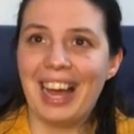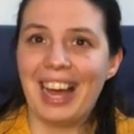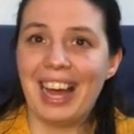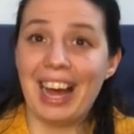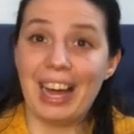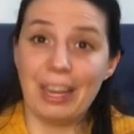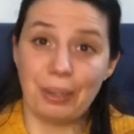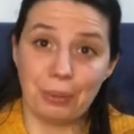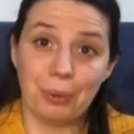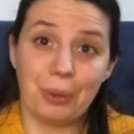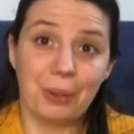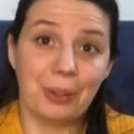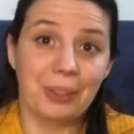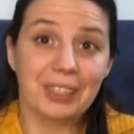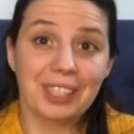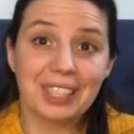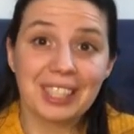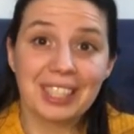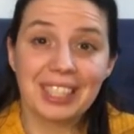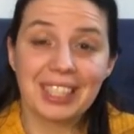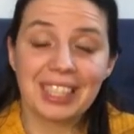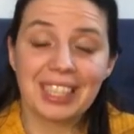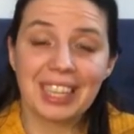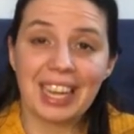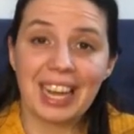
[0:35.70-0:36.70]
at work,
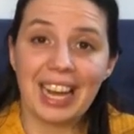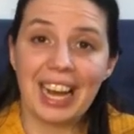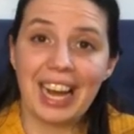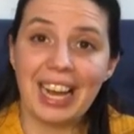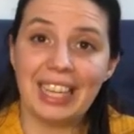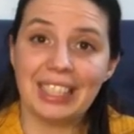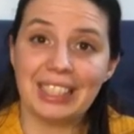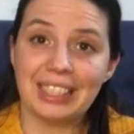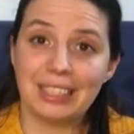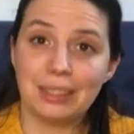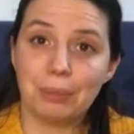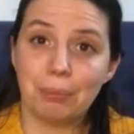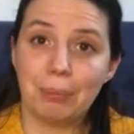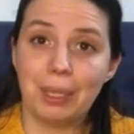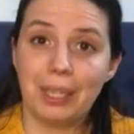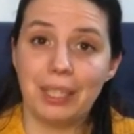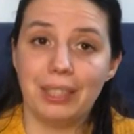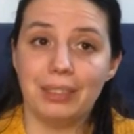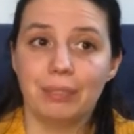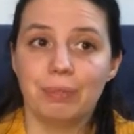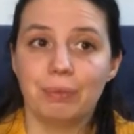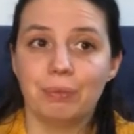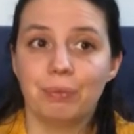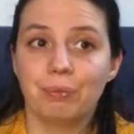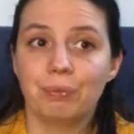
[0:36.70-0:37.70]
and it's
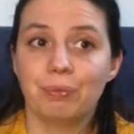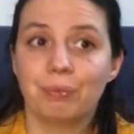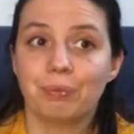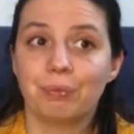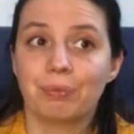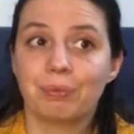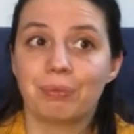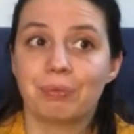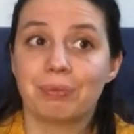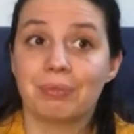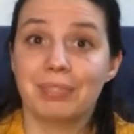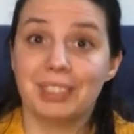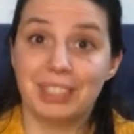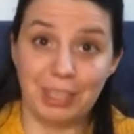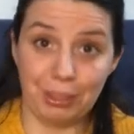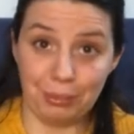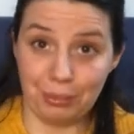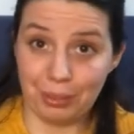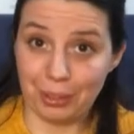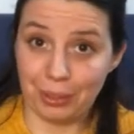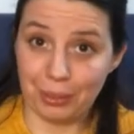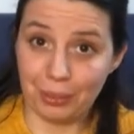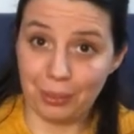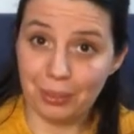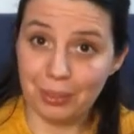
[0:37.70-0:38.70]
been
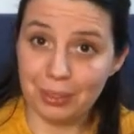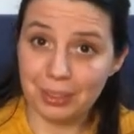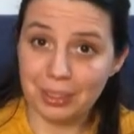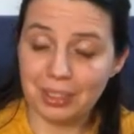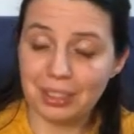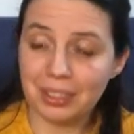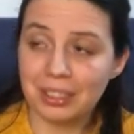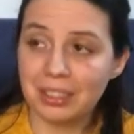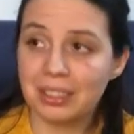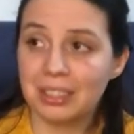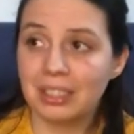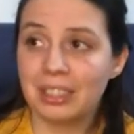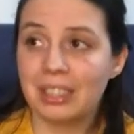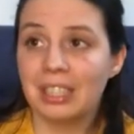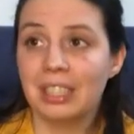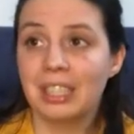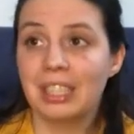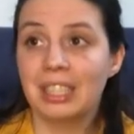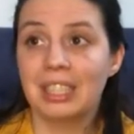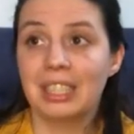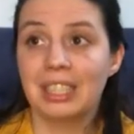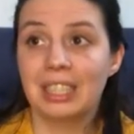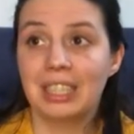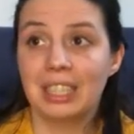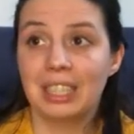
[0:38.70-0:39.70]
difficult,
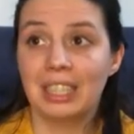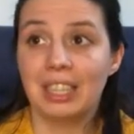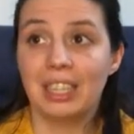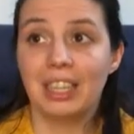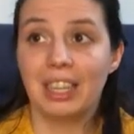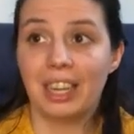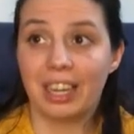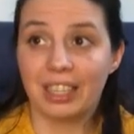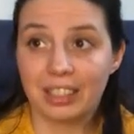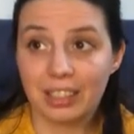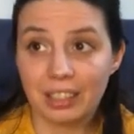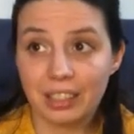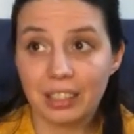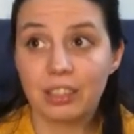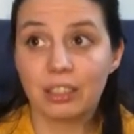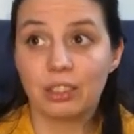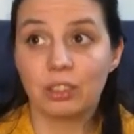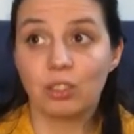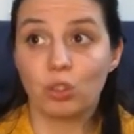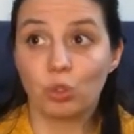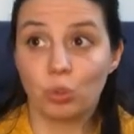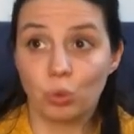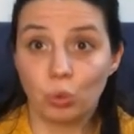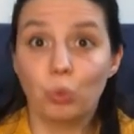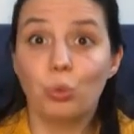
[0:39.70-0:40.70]
like
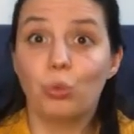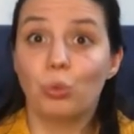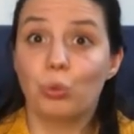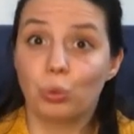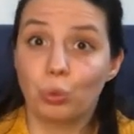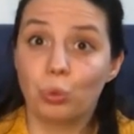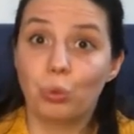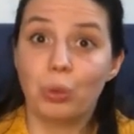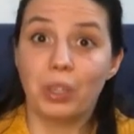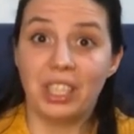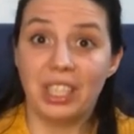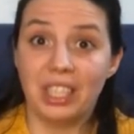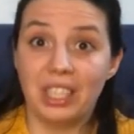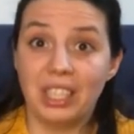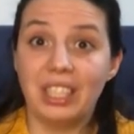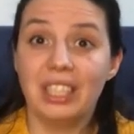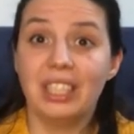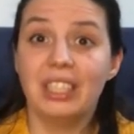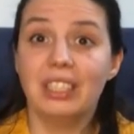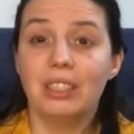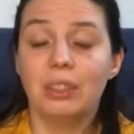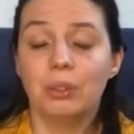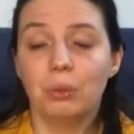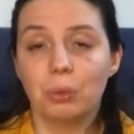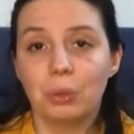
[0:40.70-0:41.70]
really,
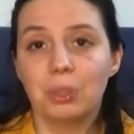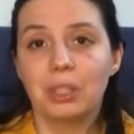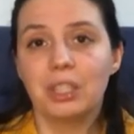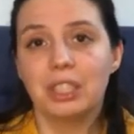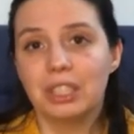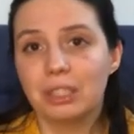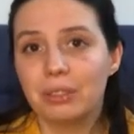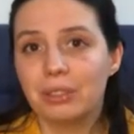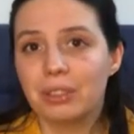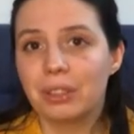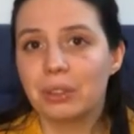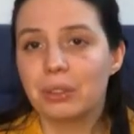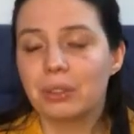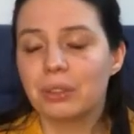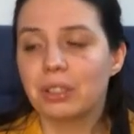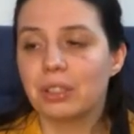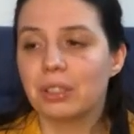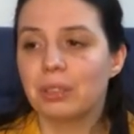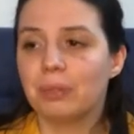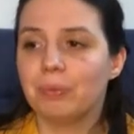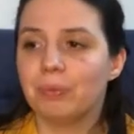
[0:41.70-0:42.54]
really difficult.